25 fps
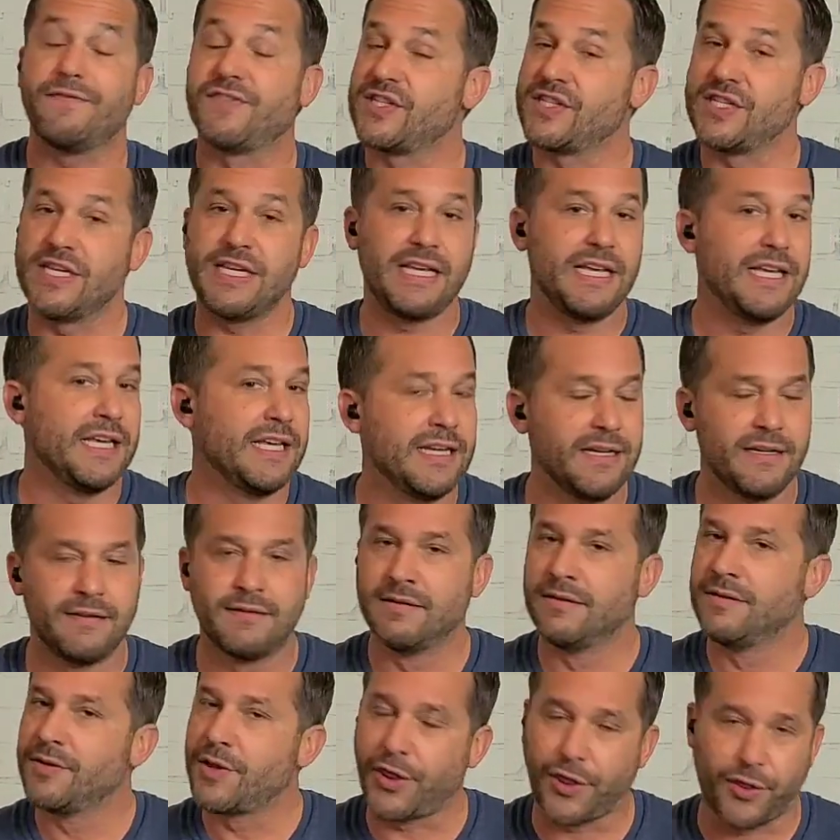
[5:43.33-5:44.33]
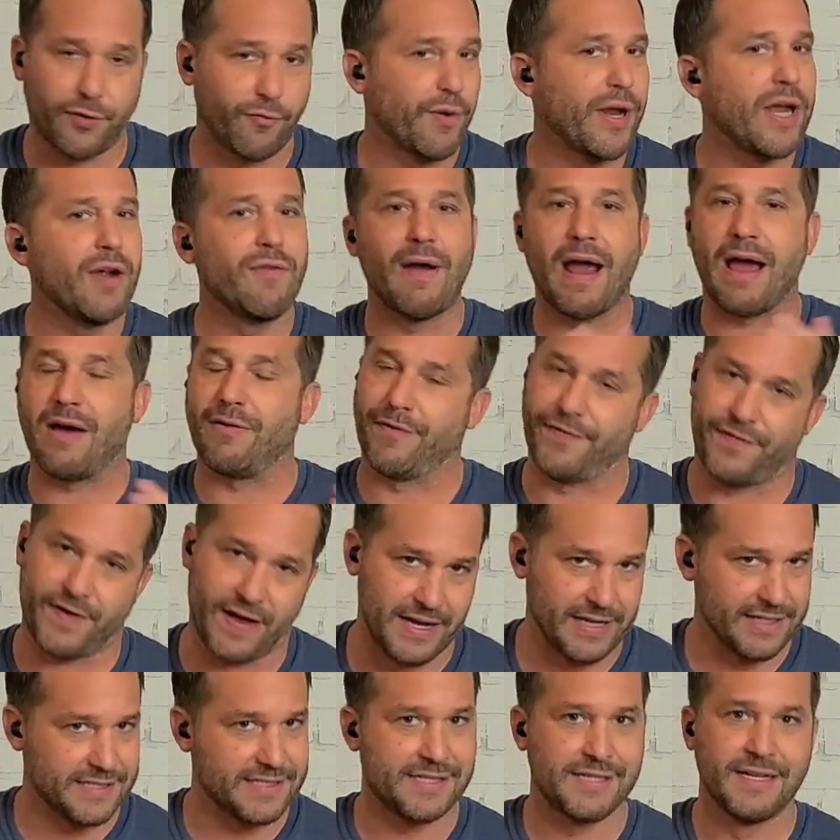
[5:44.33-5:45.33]
seen 3-round
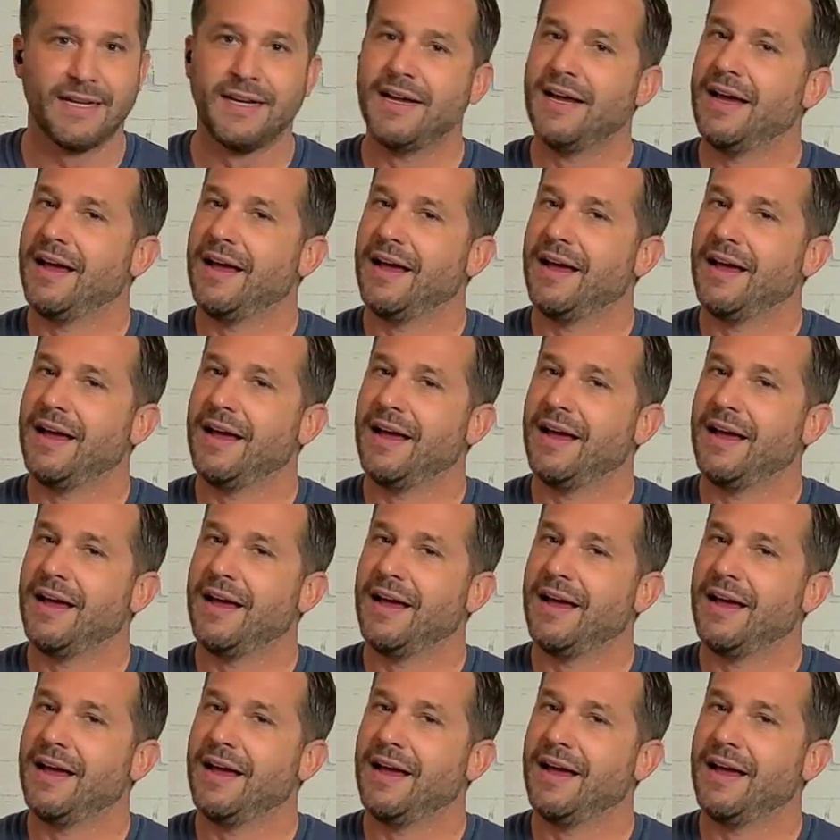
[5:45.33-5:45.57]
fights,